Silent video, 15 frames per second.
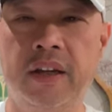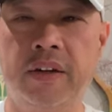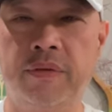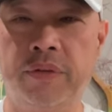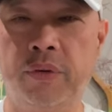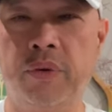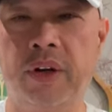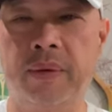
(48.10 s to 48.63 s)
if
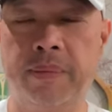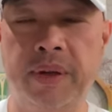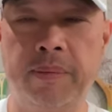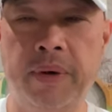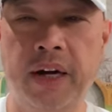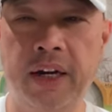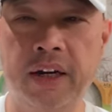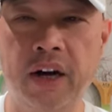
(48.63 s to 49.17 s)
you want to be
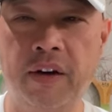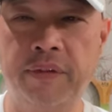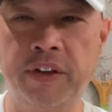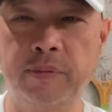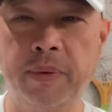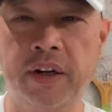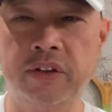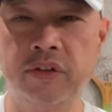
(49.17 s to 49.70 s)
my coffee
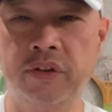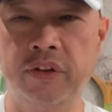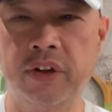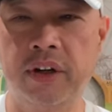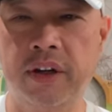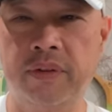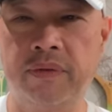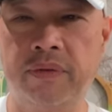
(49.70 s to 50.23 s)
sponsor
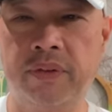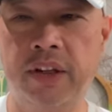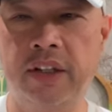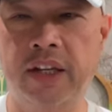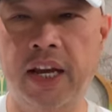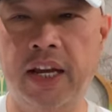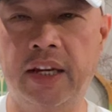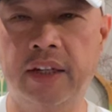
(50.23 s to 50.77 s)
of the
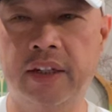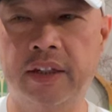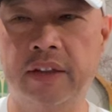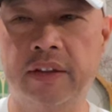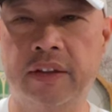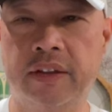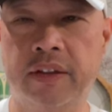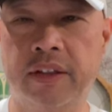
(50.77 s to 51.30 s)
day,
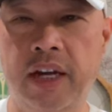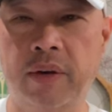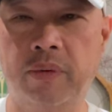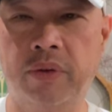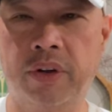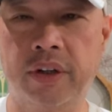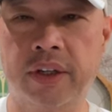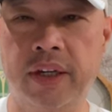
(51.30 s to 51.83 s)

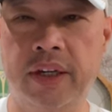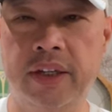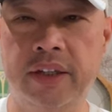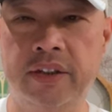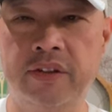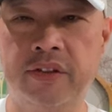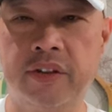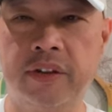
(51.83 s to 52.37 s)
network
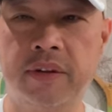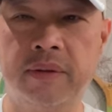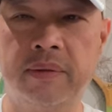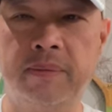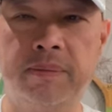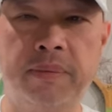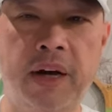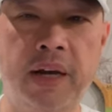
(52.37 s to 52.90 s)
is
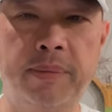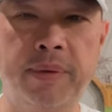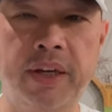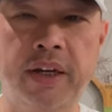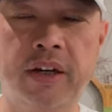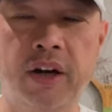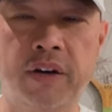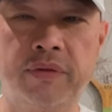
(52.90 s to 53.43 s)

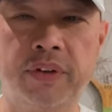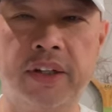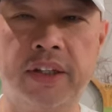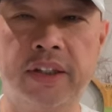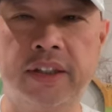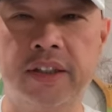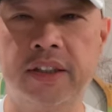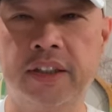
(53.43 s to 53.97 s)

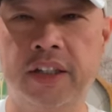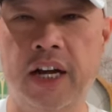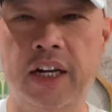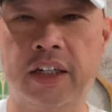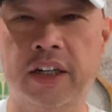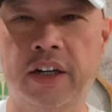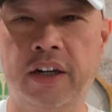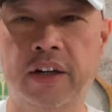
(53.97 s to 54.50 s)

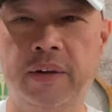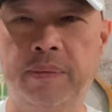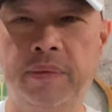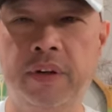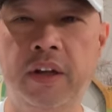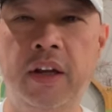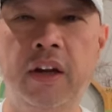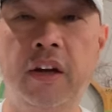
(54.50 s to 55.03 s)
buymeacoffee.com
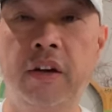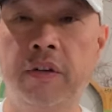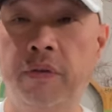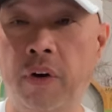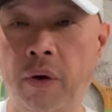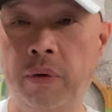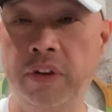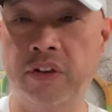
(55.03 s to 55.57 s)

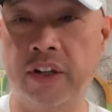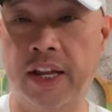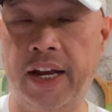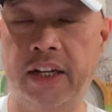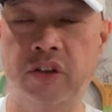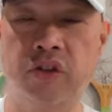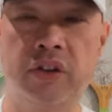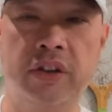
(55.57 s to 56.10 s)
forward
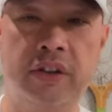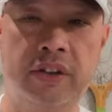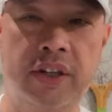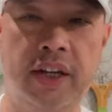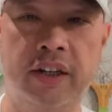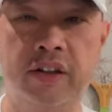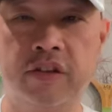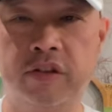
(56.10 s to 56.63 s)
slash
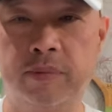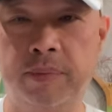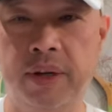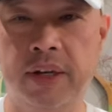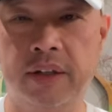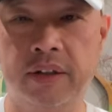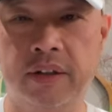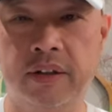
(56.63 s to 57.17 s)
tennis spin.
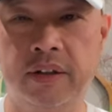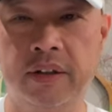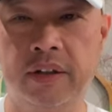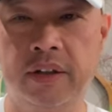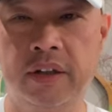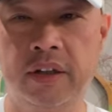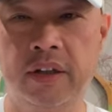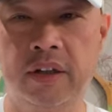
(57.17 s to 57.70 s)

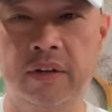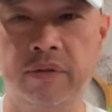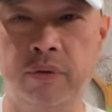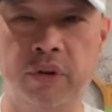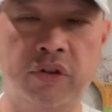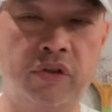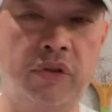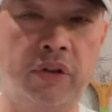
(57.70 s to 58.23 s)
If you
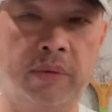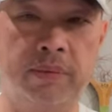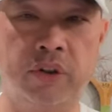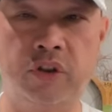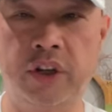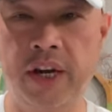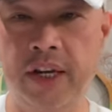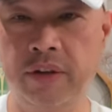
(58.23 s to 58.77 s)
want to just hook up the
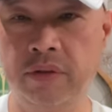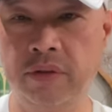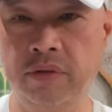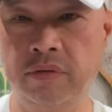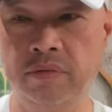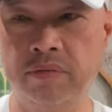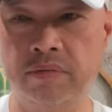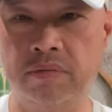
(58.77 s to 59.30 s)

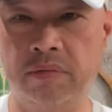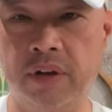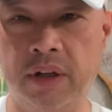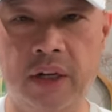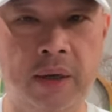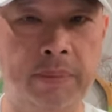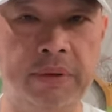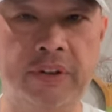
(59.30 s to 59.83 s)
channel, and
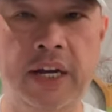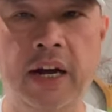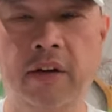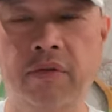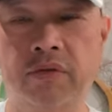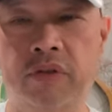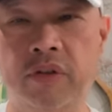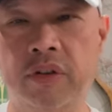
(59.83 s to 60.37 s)
help us
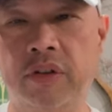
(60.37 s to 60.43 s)
out.